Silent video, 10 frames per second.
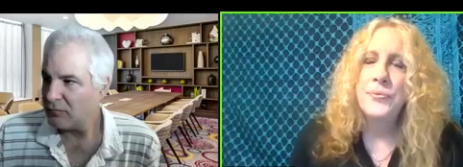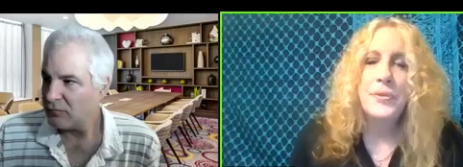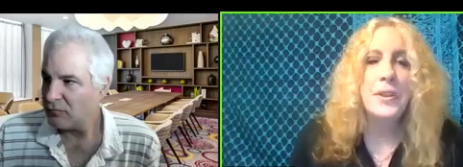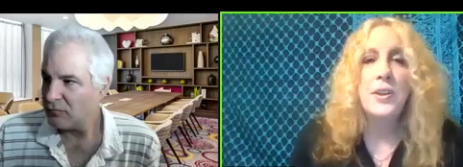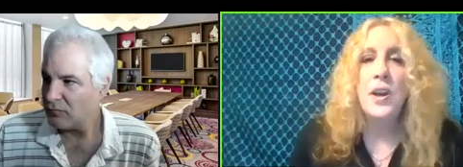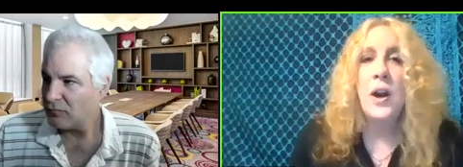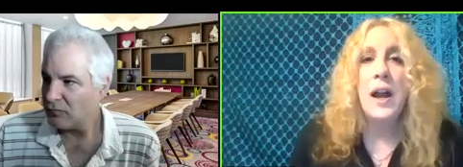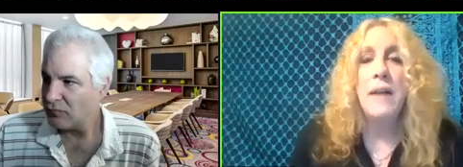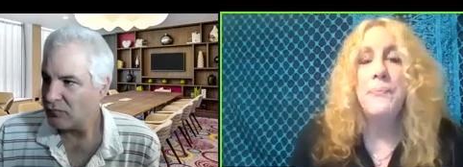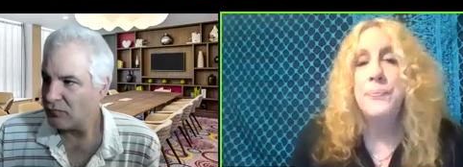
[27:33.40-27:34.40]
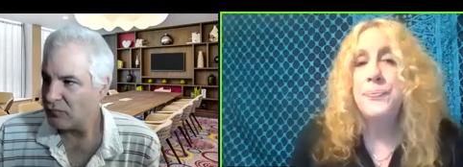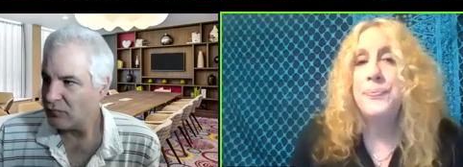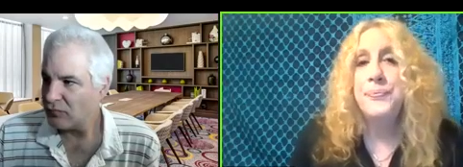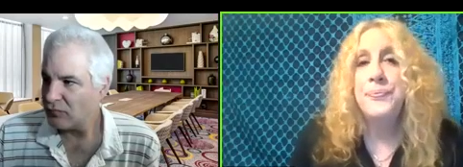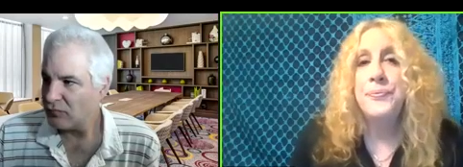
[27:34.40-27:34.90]
Speaker 1: you know, I
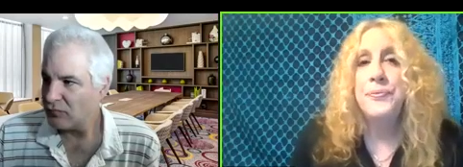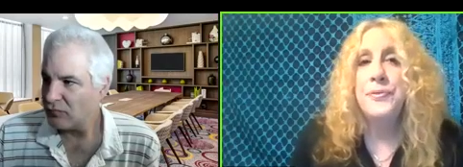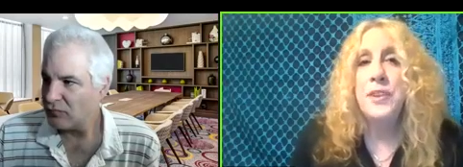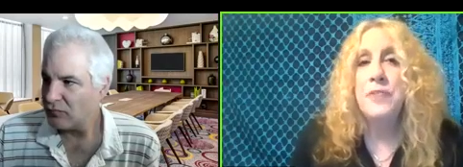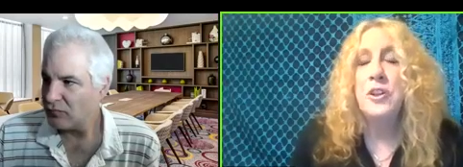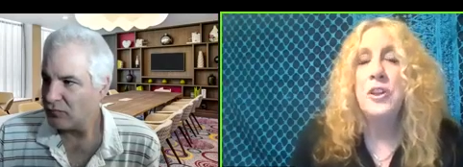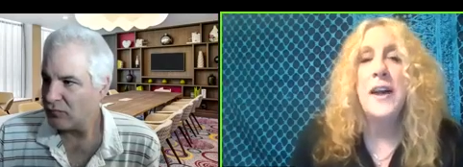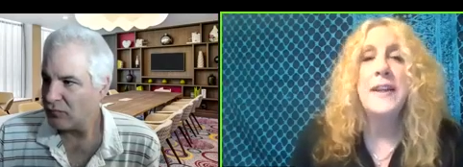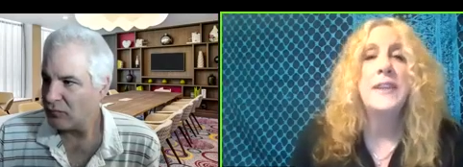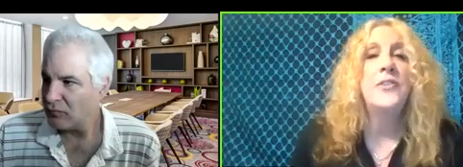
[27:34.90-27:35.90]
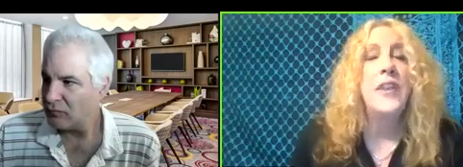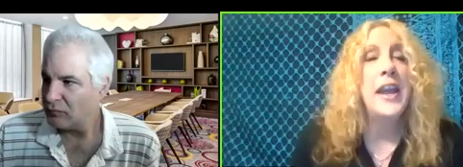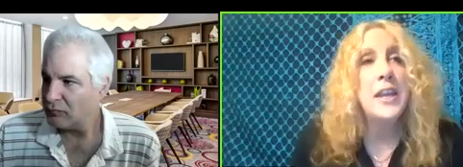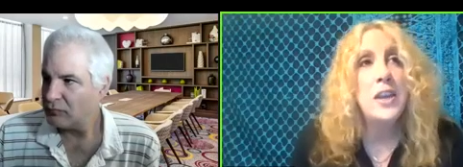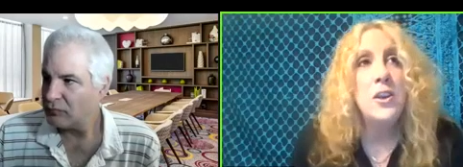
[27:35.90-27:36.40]
if you liked
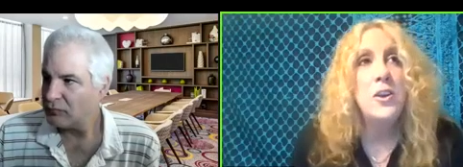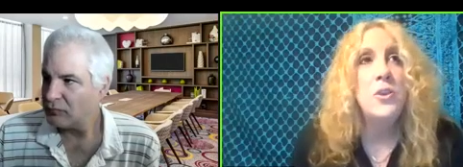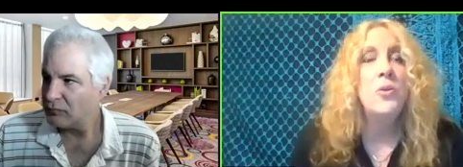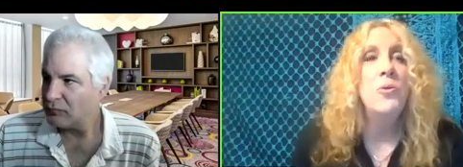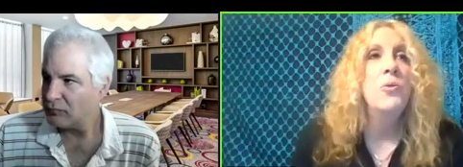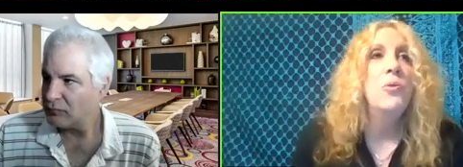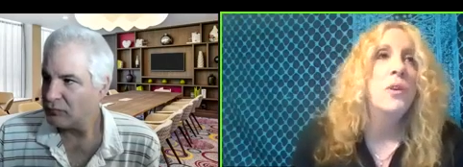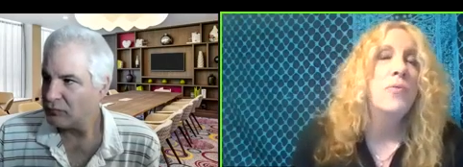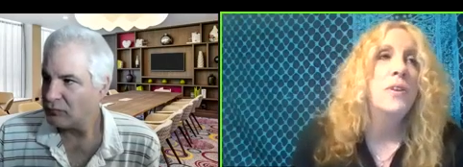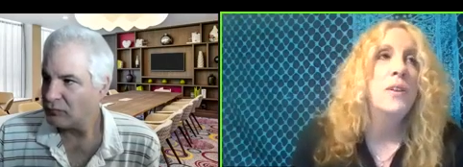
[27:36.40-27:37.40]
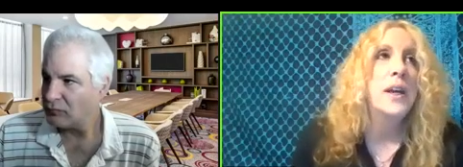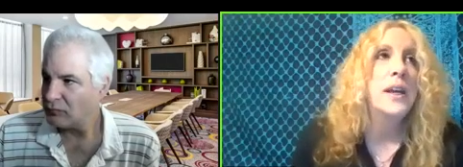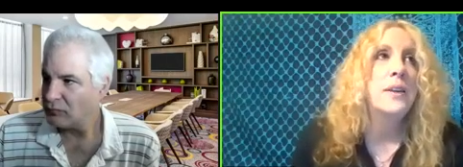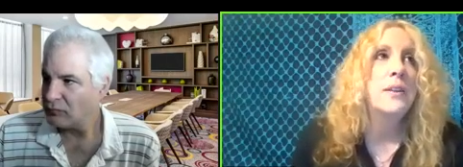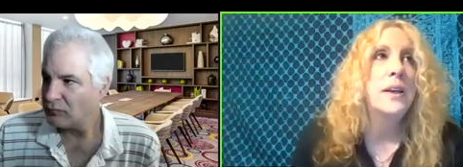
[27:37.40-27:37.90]
thank you if you
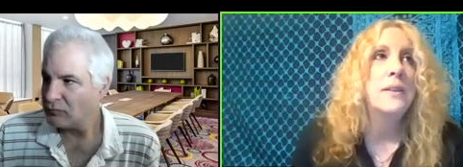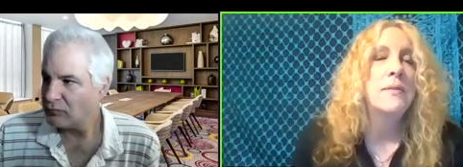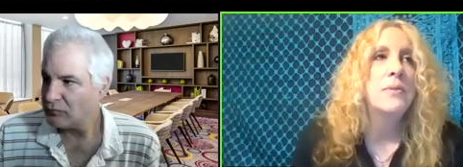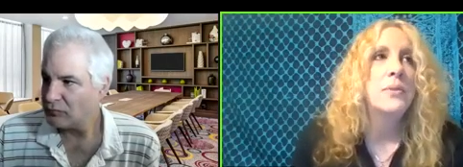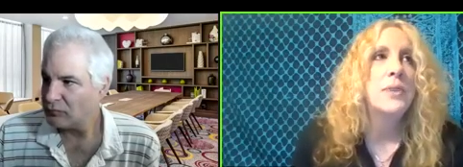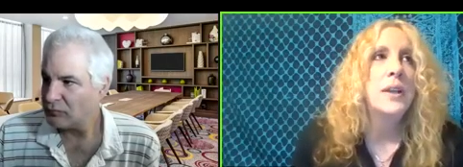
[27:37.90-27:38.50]
liked uh, what's the